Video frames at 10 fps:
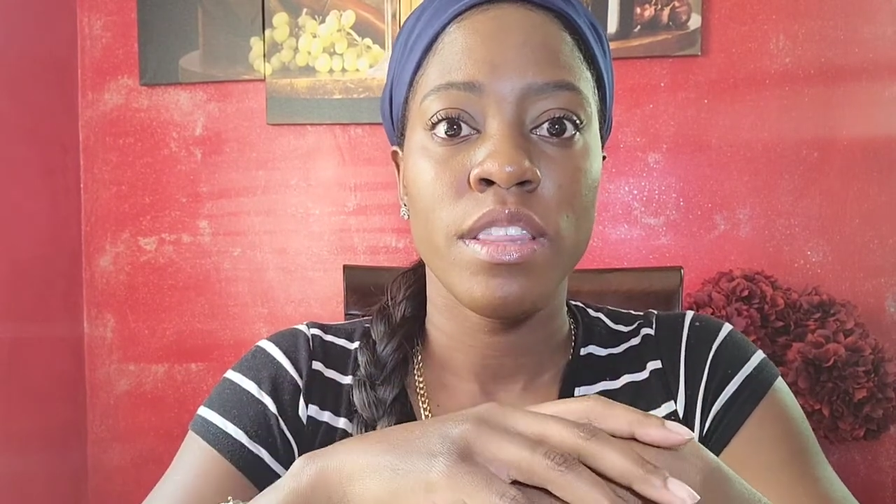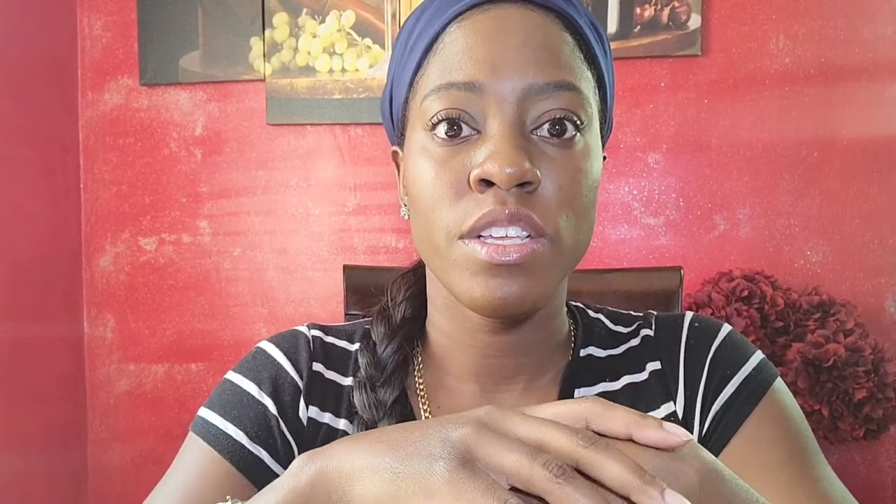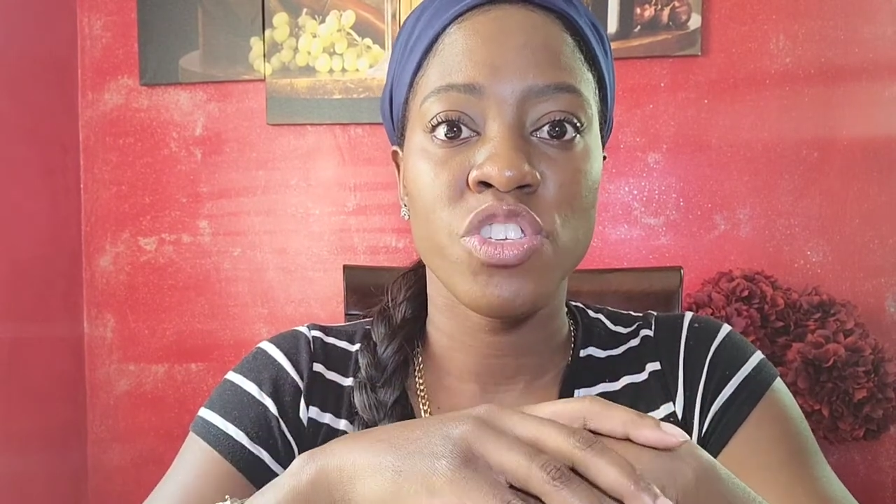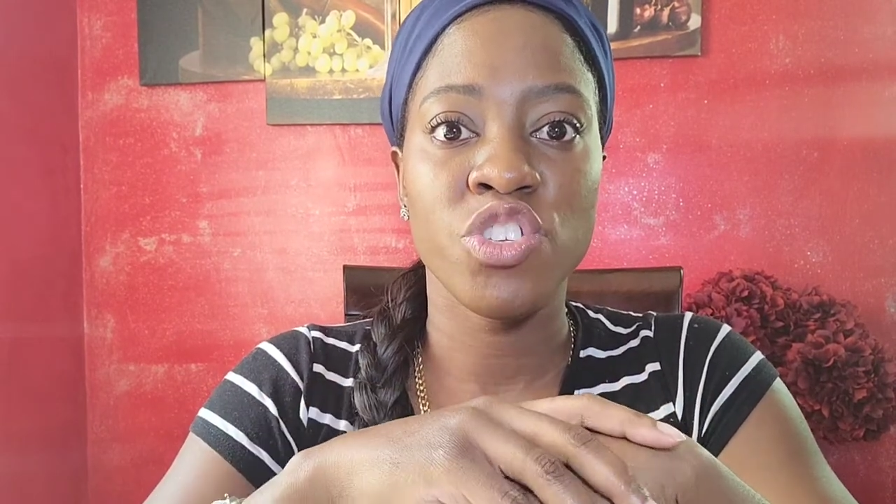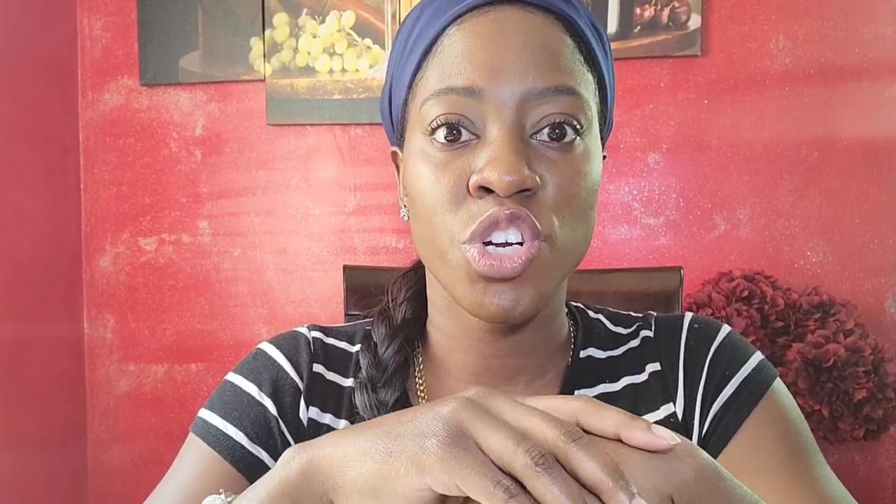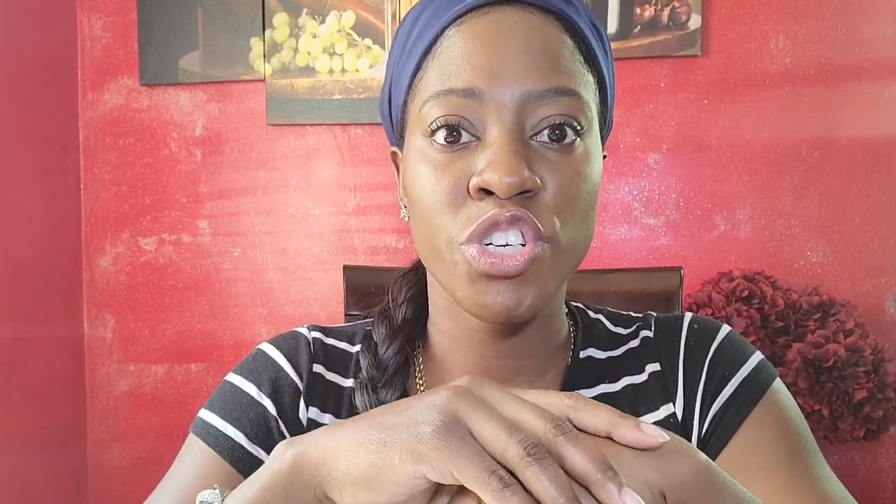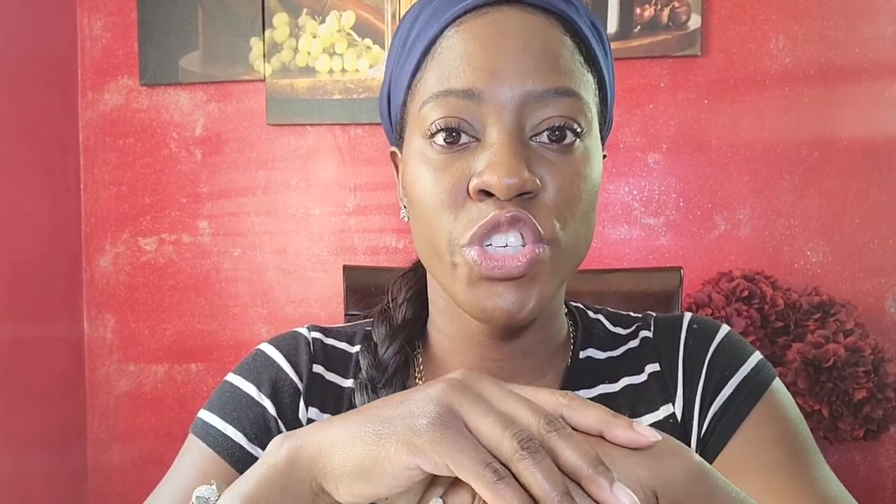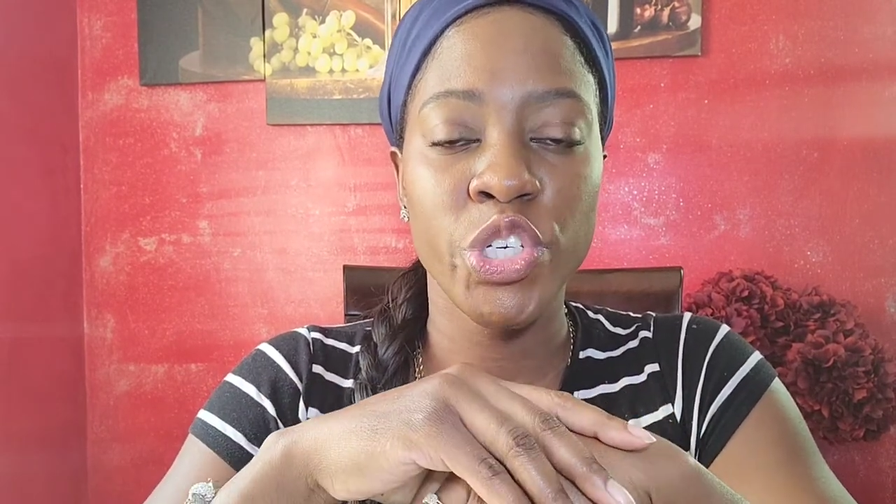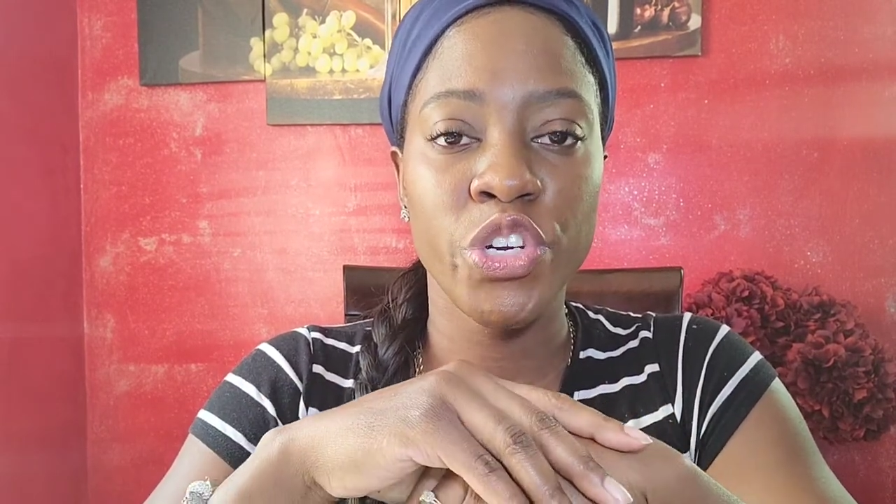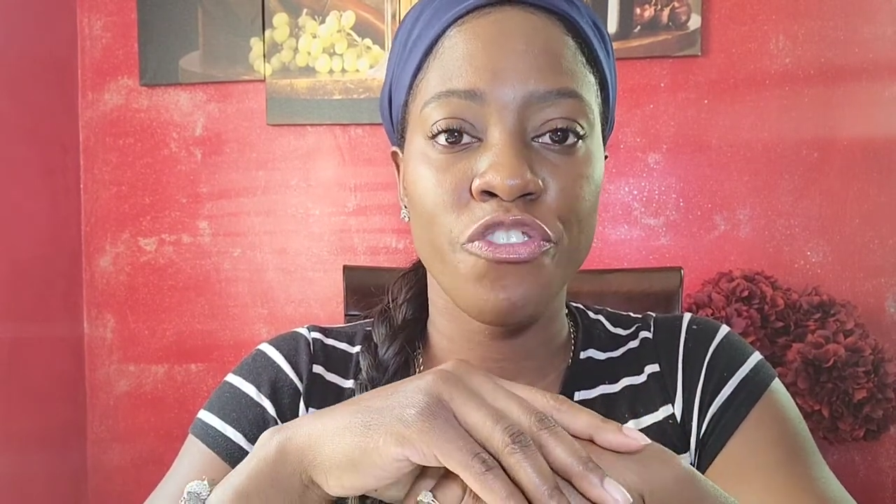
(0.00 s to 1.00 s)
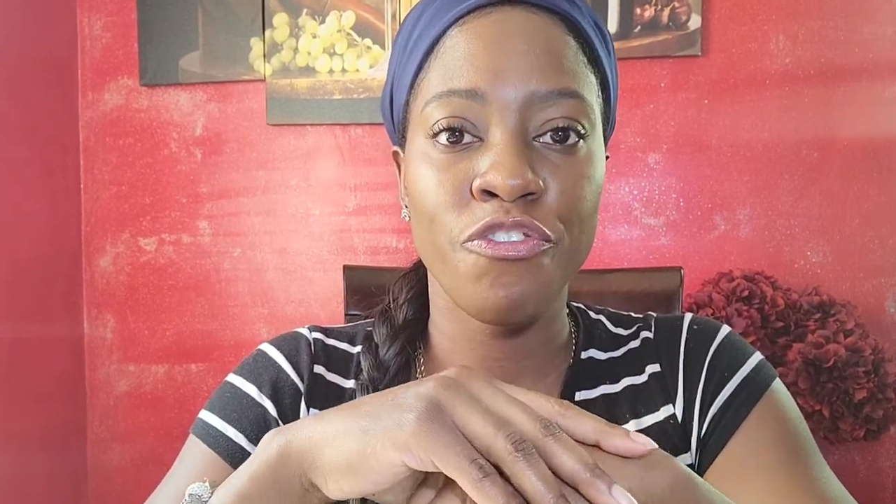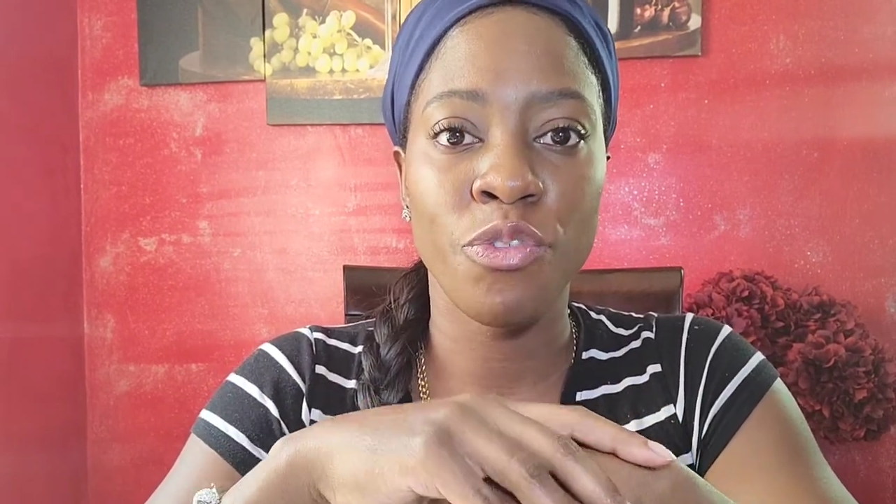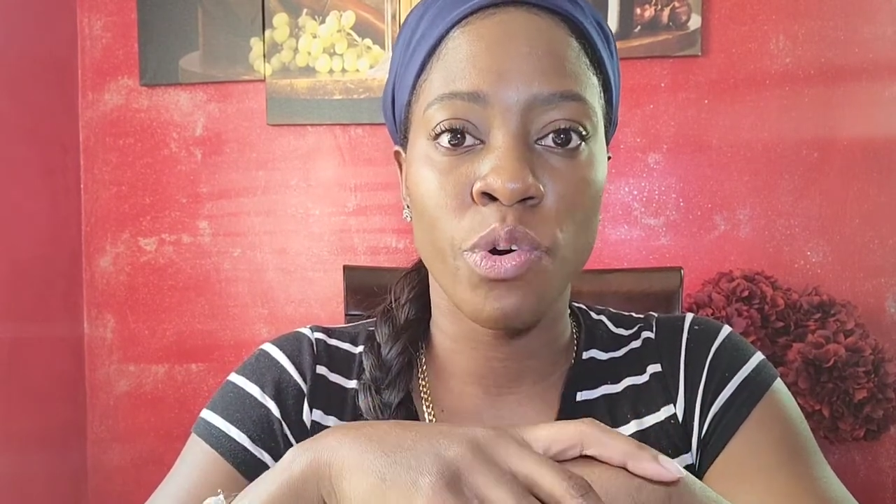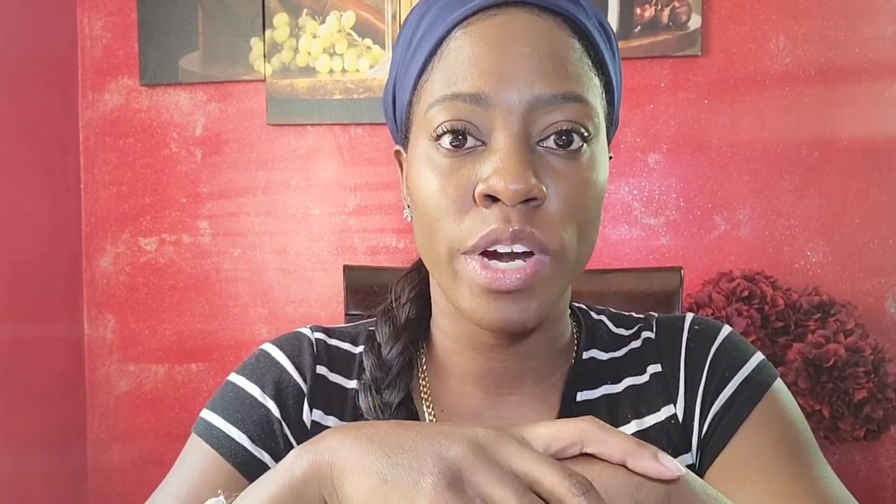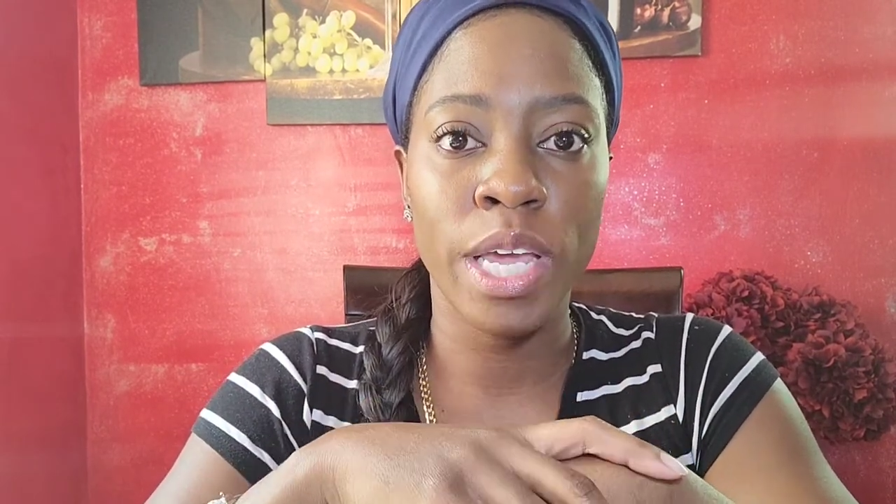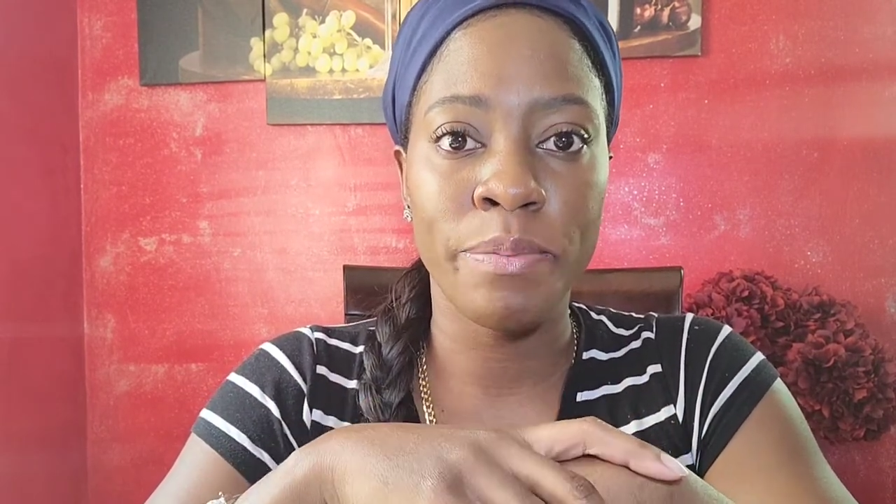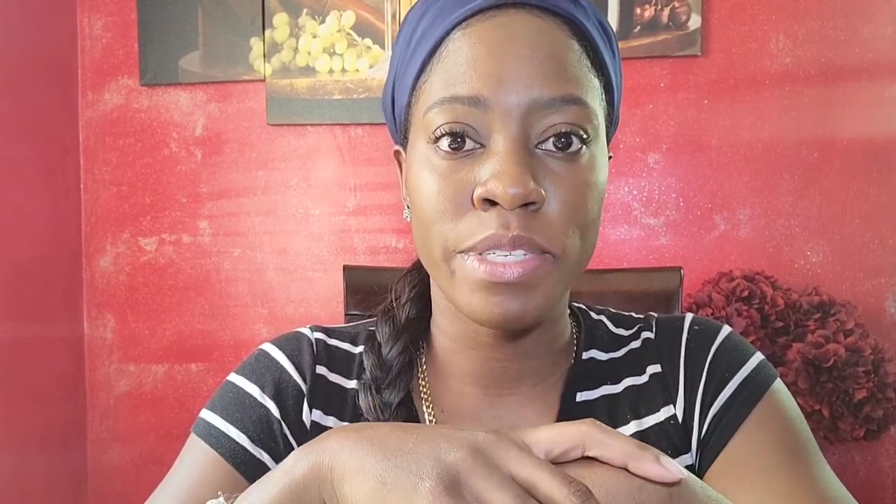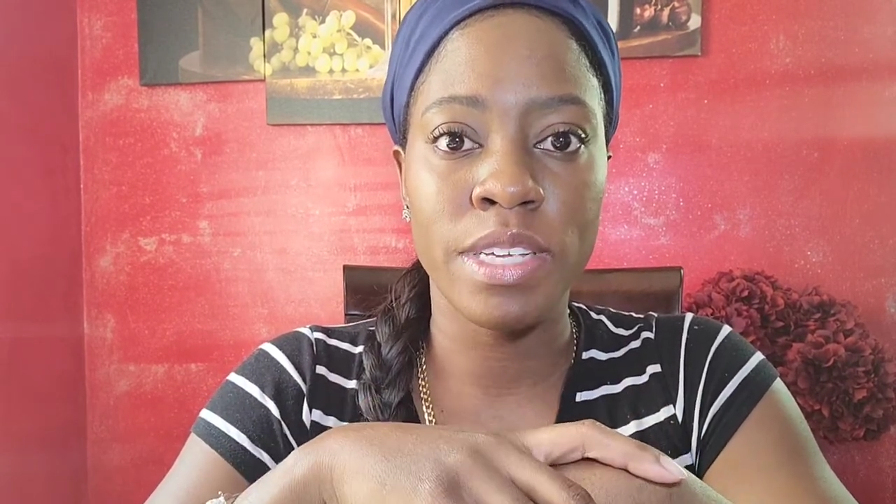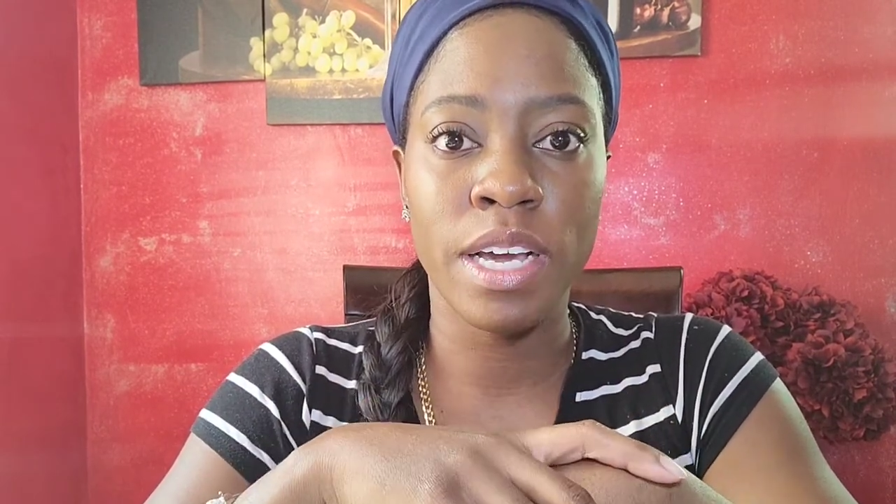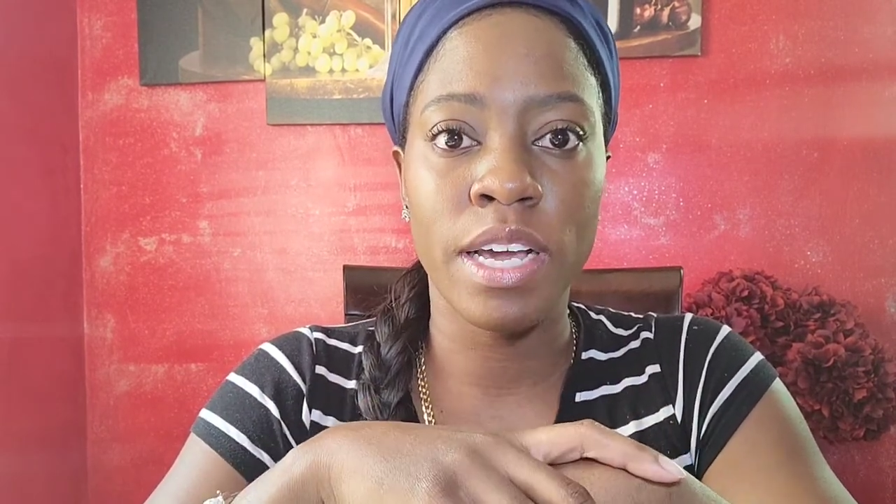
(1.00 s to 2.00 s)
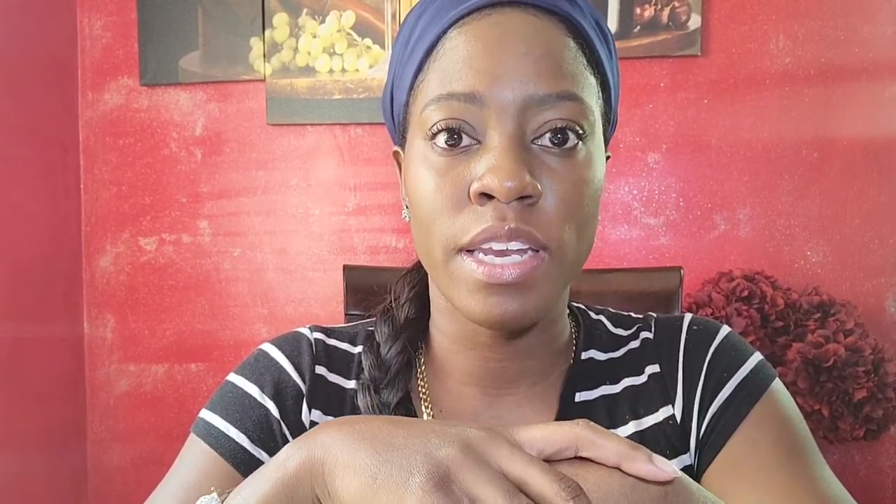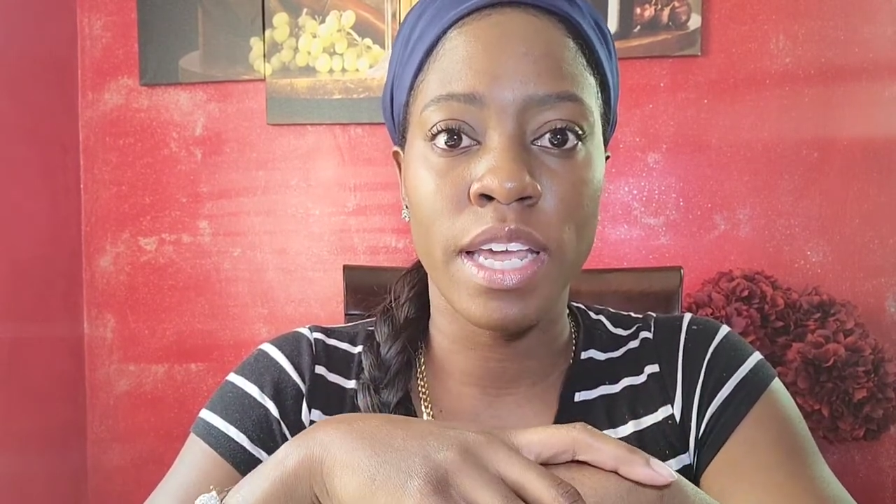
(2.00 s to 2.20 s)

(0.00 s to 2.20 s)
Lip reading: the search for Amazon